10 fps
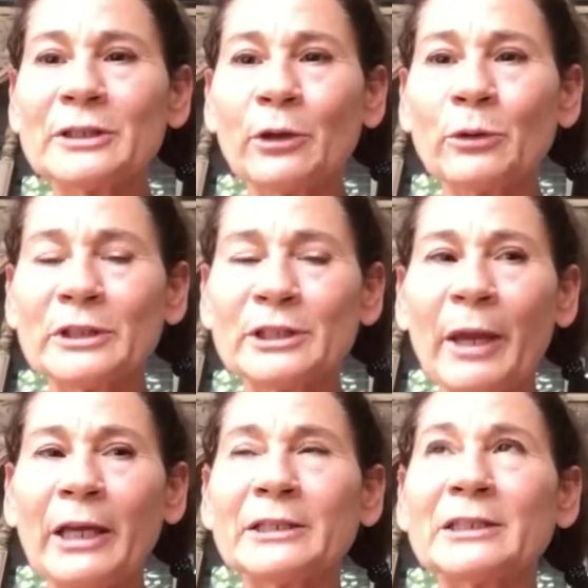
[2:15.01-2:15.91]
sacred
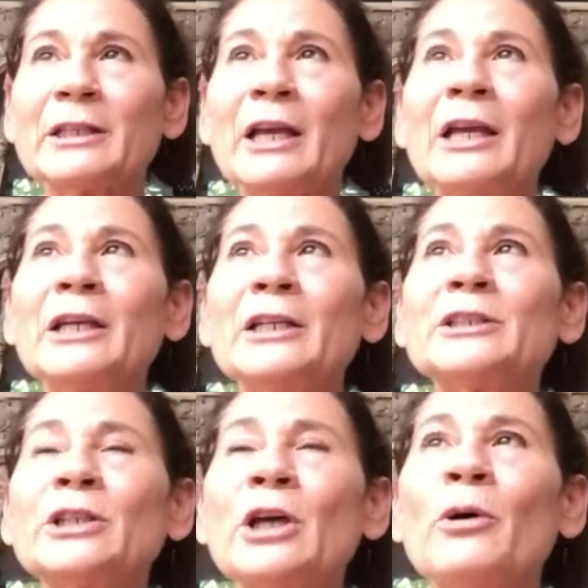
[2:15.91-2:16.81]
space
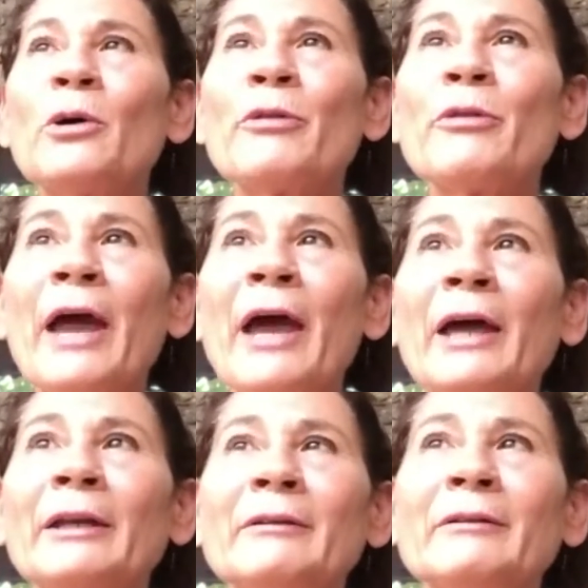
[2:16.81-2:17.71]
so
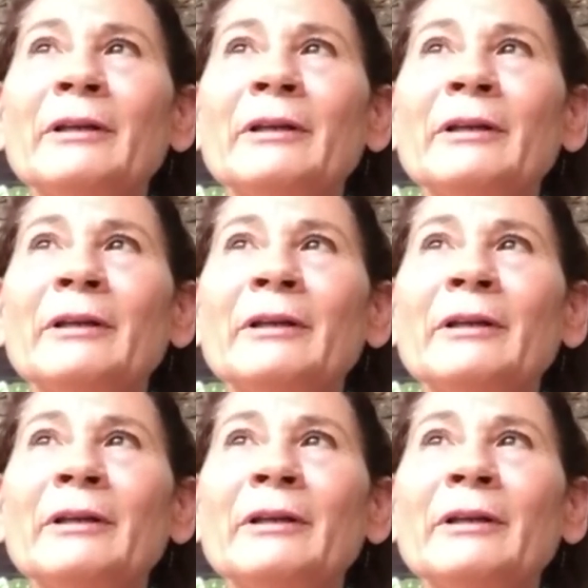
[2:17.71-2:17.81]
that